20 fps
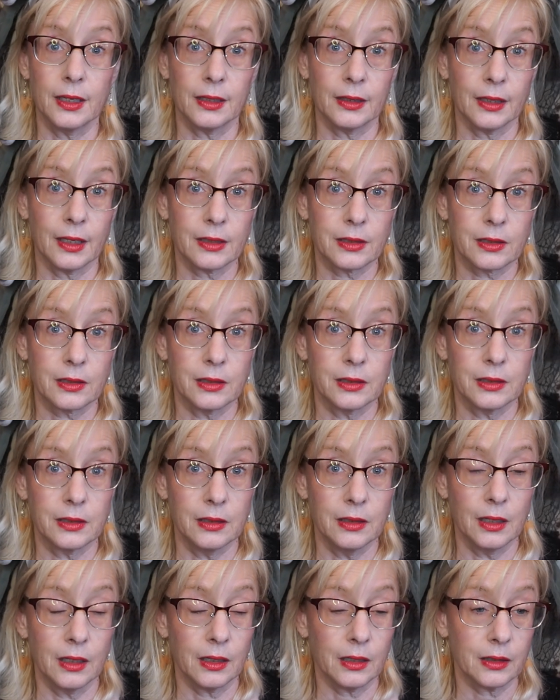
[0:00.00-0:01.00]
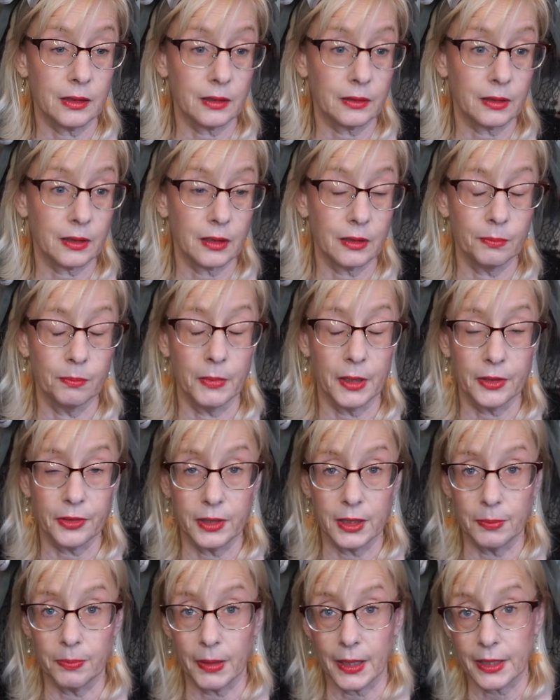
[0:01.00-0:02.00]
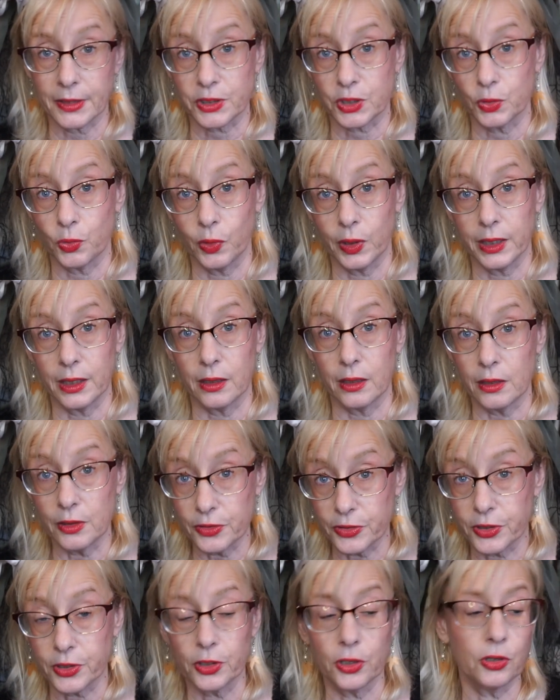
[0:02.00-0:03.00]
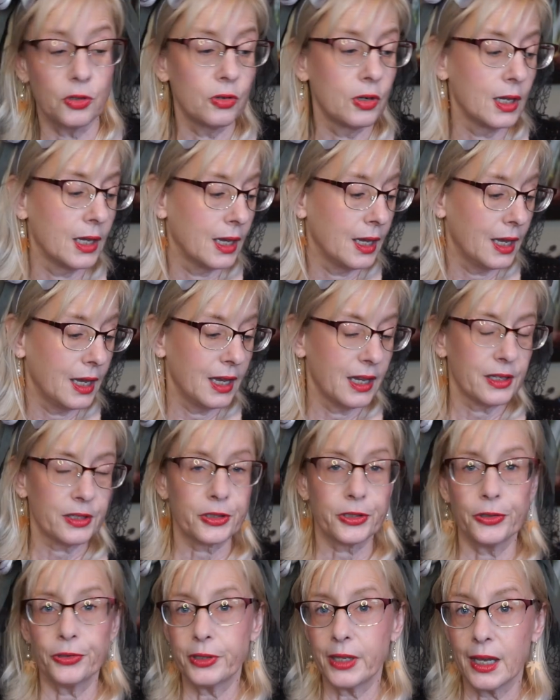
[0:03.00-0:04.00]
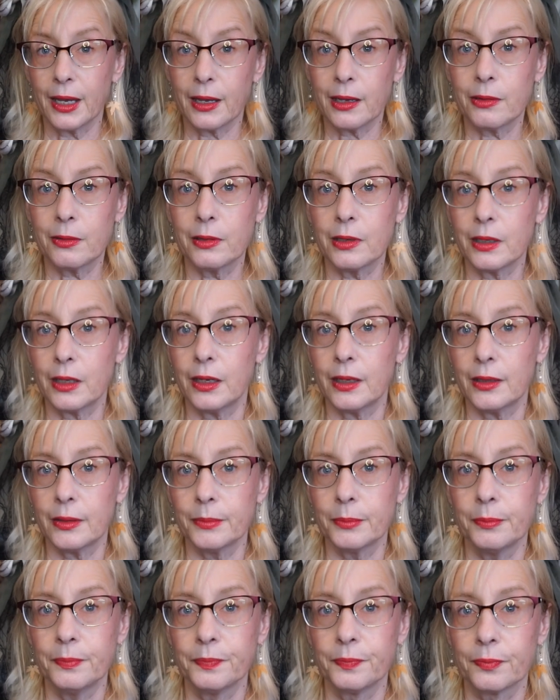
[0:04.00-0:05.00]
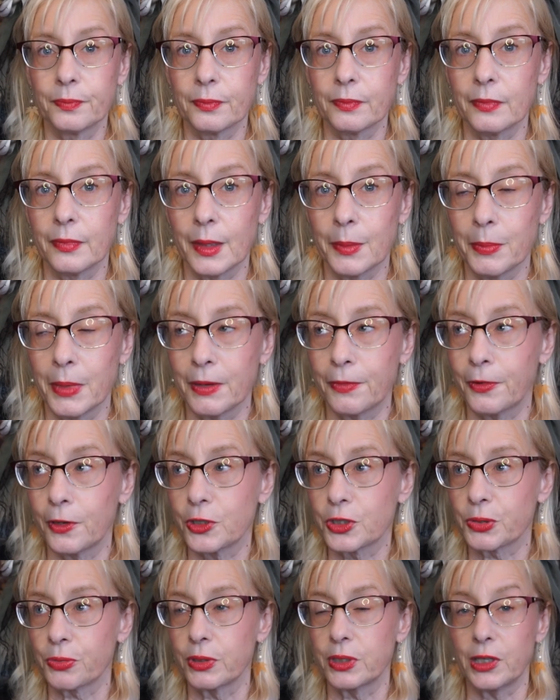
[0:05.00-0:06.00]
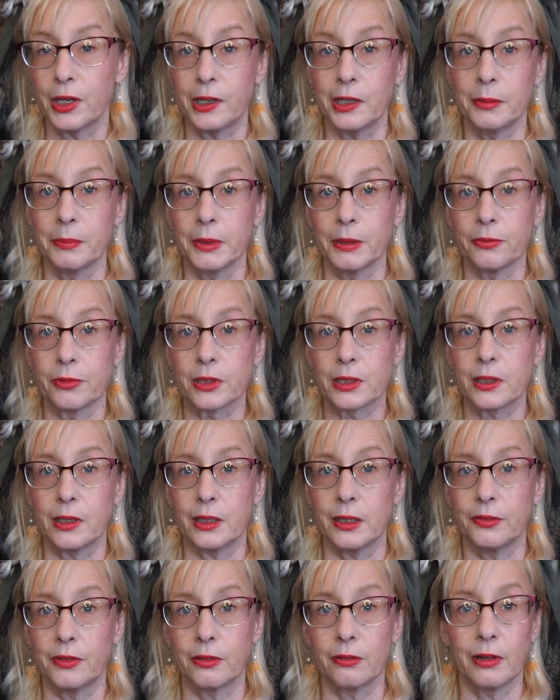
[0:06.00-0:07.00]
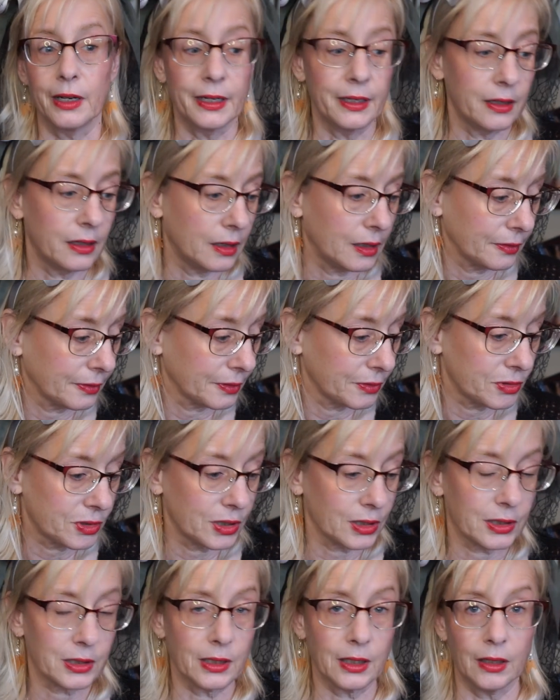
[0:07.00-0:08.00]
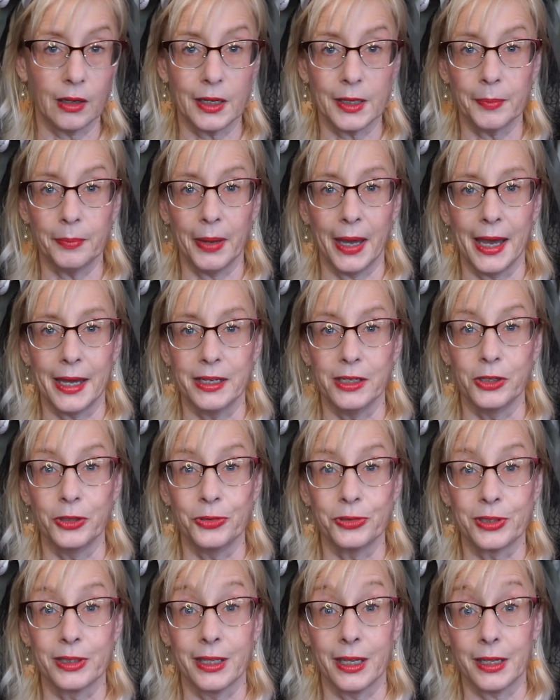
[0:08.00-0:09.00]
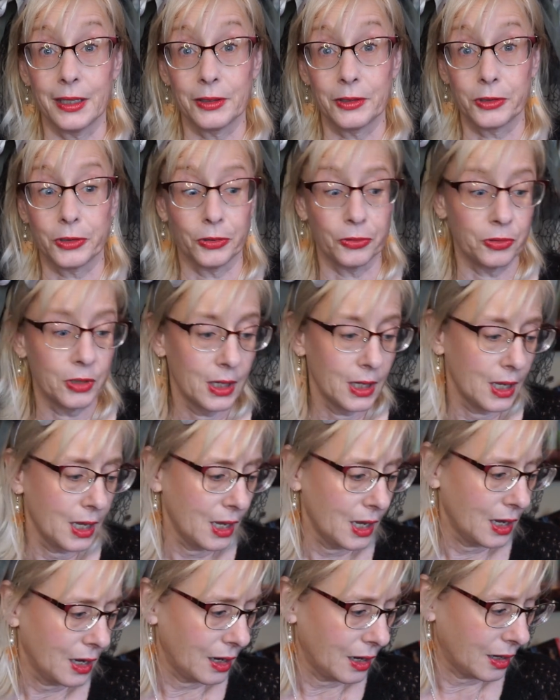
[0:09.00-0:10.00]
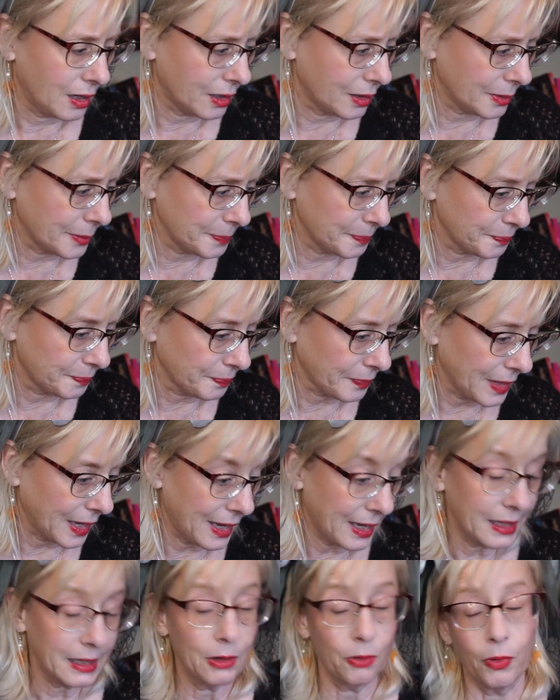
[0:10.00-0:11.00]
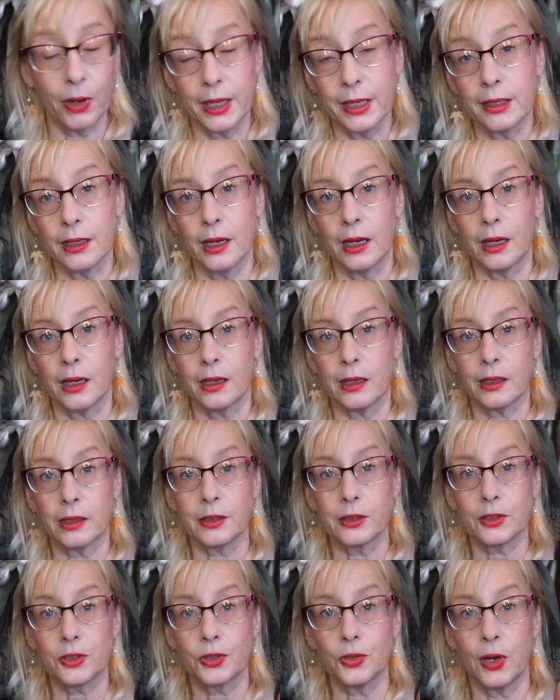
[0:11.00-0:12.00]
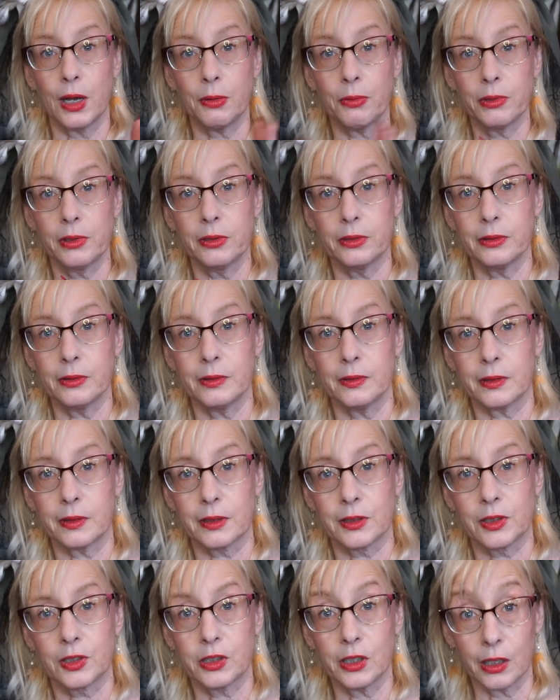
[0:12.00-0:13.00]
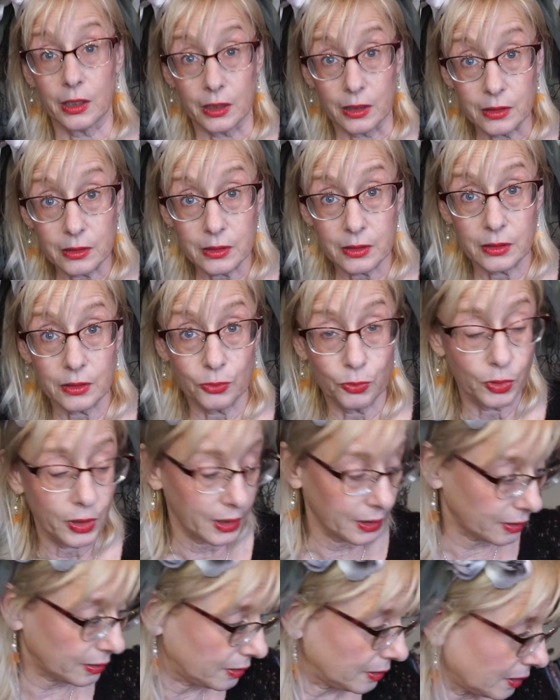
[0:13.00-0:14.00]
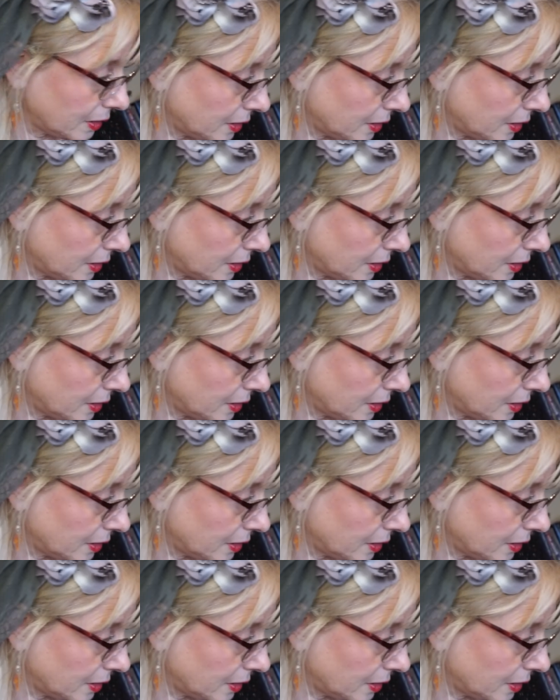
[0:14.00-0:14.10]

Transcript: and that's the uh, month he passed away also. So yeah, um, my first retirement was kind of a write-off. It was just a lot of bad news and that. So um, anyway, uh, so I will start with